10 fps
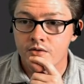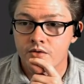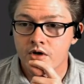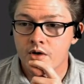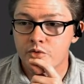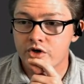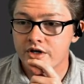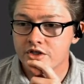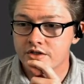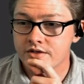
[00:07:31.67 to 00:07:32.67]

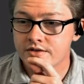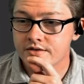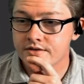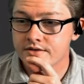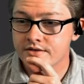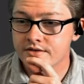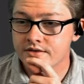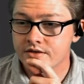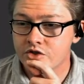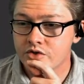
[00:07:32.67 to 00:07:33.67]
Operations.
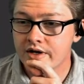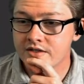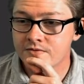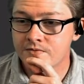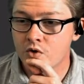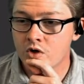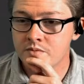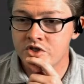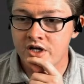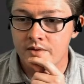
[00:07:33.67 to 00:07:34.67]
Transform
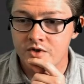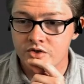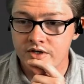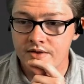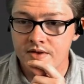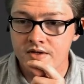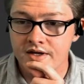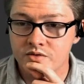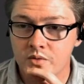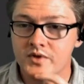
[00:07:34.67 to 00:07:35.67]
geometry. I think that's
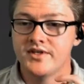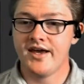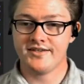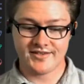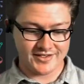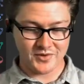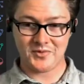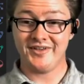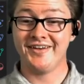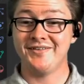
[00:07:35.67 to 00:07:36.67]
what that's what we're
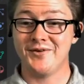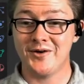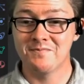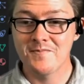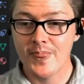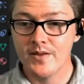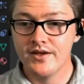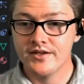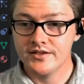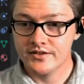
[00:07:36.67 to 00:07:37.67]
looking for.
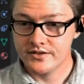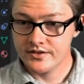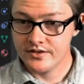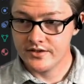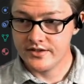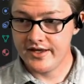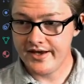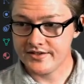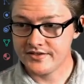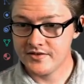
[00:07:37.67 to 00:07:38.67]

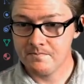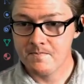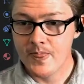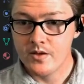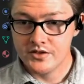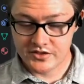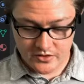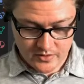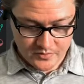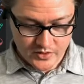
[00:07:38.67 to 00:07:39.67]
Yes. So
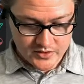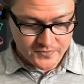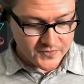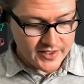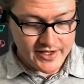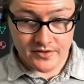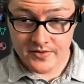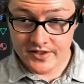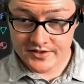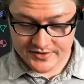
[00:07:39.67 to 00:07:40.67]
I'm going to flatten
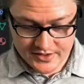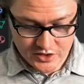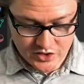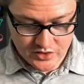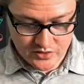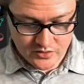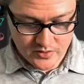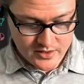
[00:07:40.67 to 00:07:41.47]
this into